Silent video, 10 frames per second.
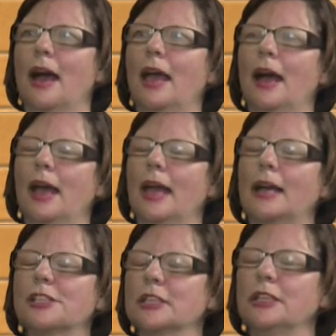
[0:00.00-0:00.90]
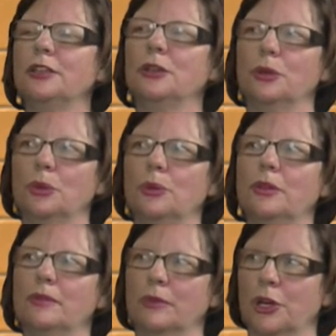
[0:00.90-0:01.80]
I actually knew
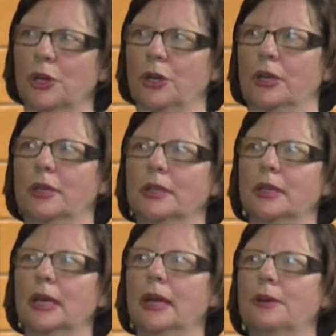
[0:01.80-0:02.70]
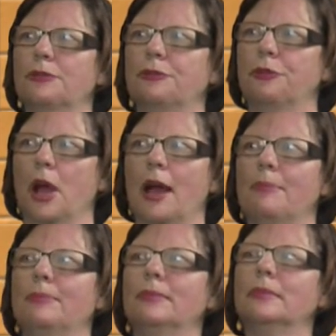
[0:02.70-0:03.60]
her
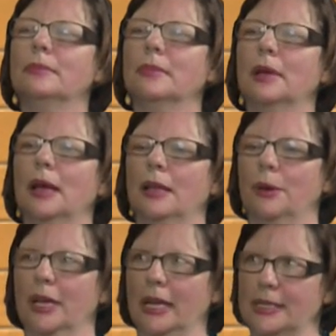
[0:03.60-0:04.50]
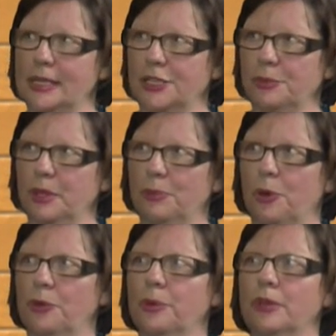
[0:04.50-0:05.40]
from an organization we
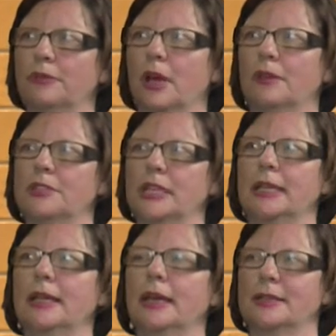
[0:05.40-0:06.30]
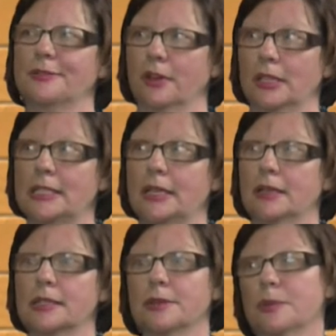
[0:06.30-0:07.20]
both were involved in as
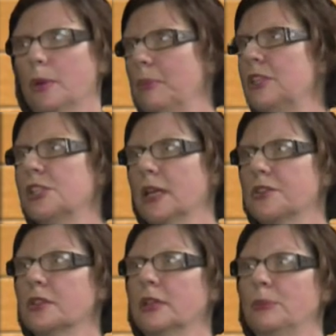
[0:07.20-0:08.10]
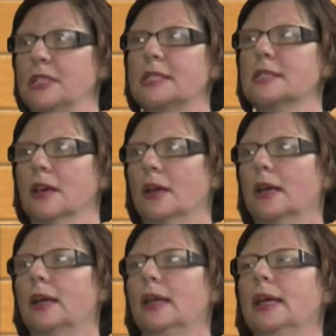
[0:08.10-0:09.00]
volunteers. It was a women's shelter in
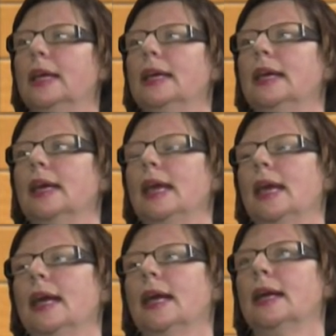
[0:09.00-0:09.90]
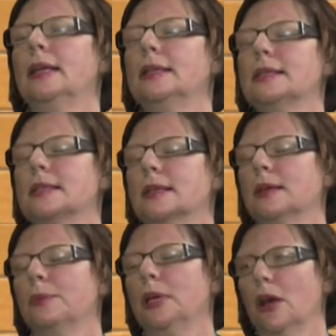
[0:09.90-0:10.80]
Mississauga. And
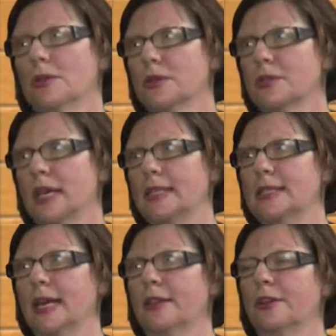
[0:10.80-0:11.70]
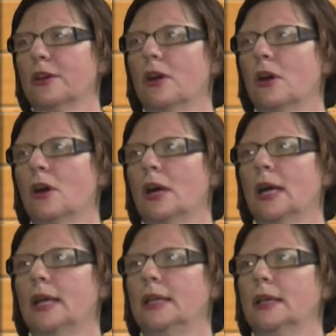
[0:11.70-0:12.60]
we also sat together
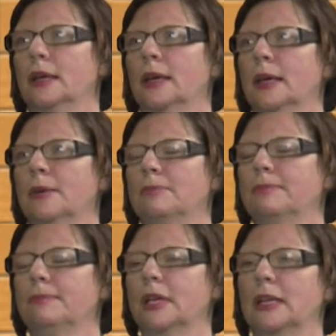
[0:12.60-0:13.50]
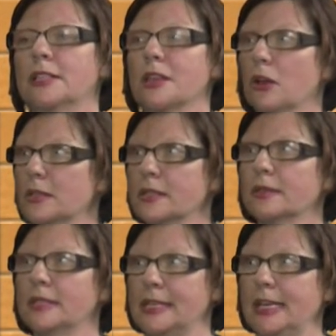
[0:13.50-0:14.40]
on an assault
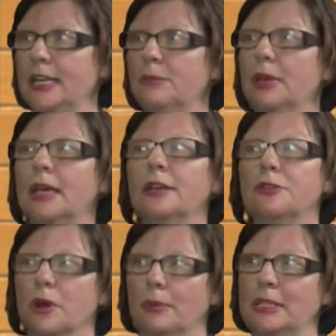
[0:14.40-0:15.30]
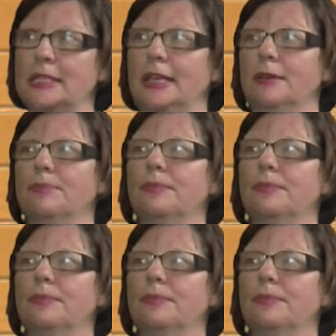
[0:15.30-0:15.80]
team and a trauma team.